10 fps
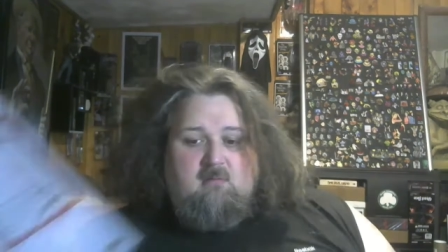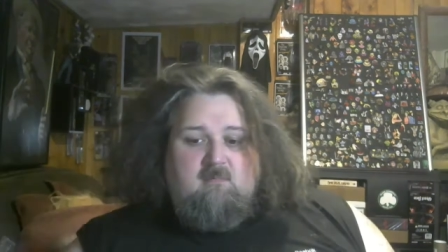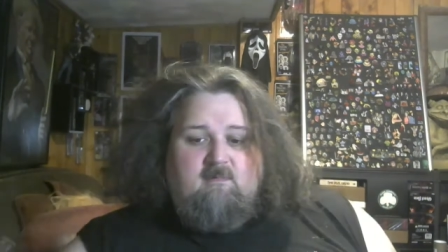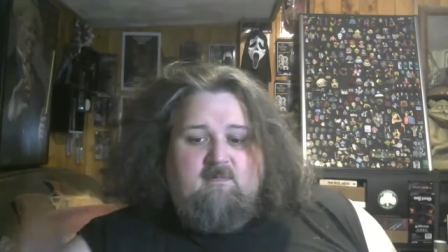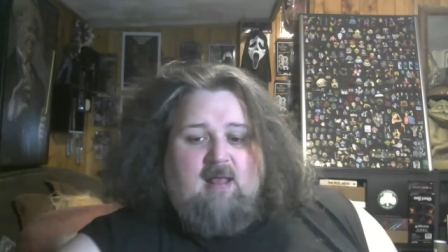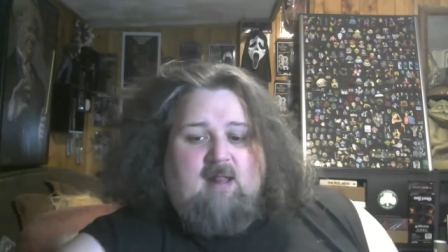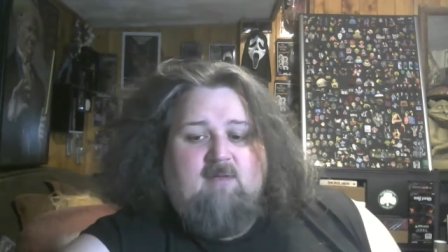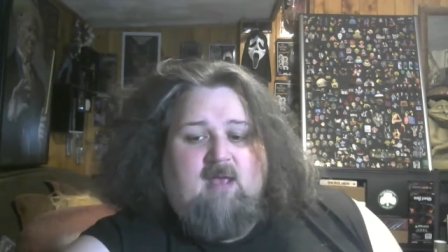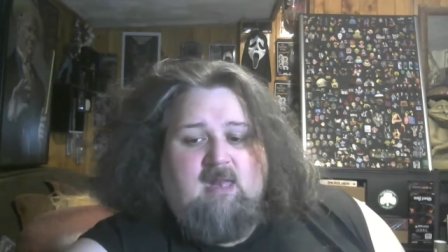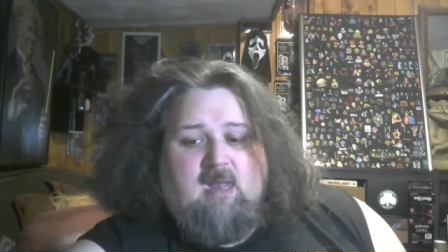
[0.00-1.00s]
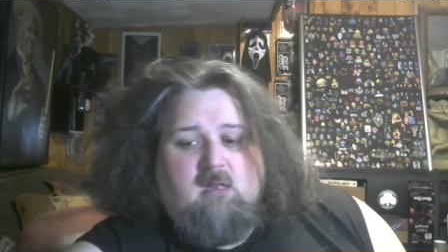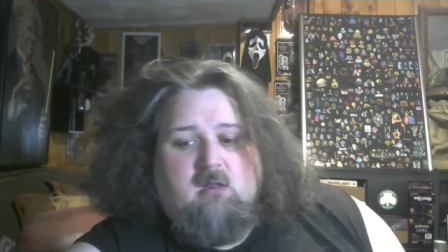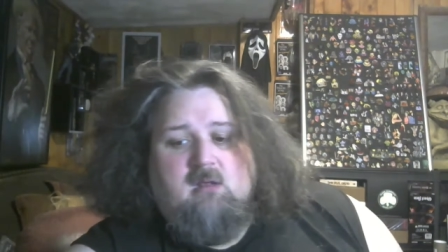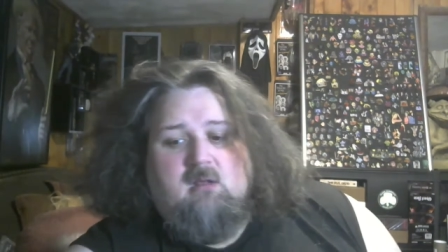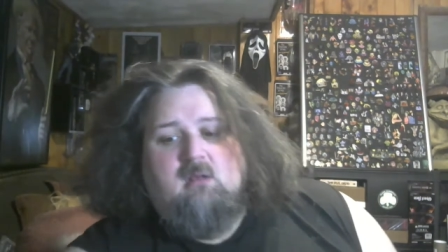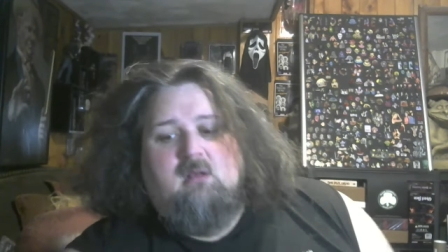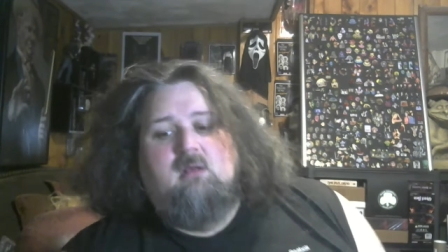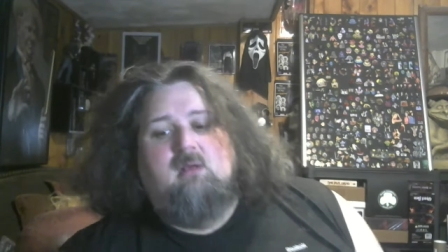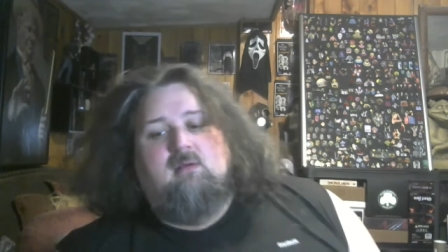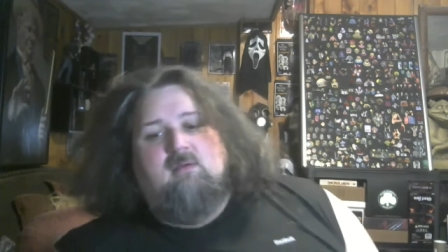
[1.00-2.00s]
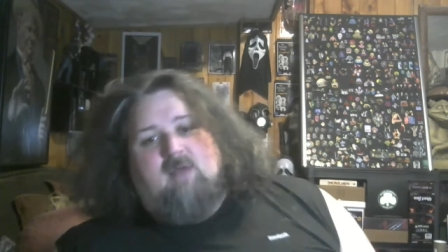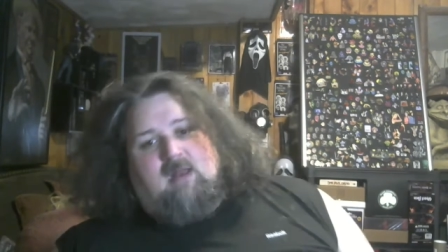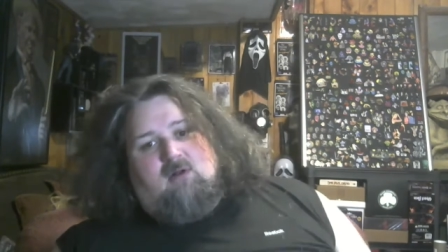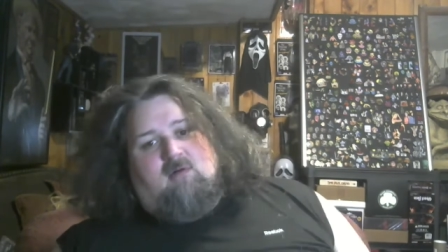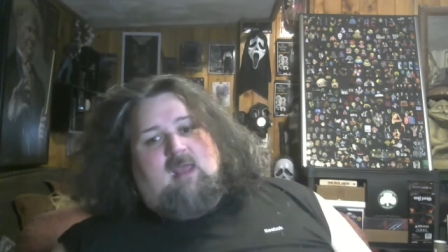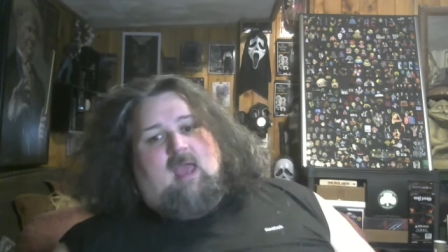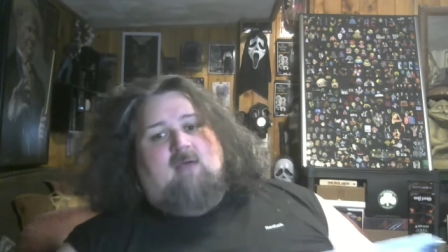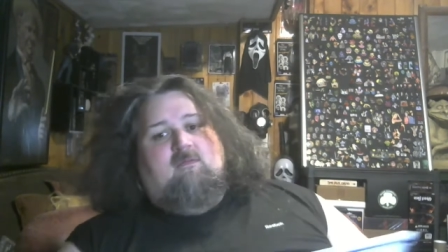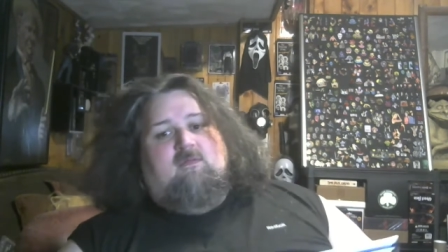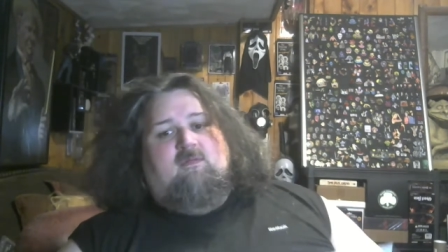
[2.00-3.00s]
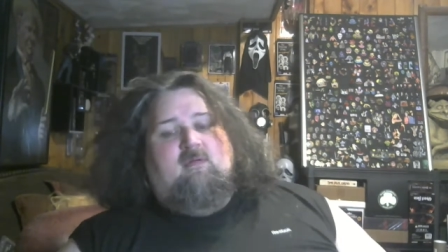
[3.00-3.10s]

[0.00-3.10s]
Very, very neat. But you already has.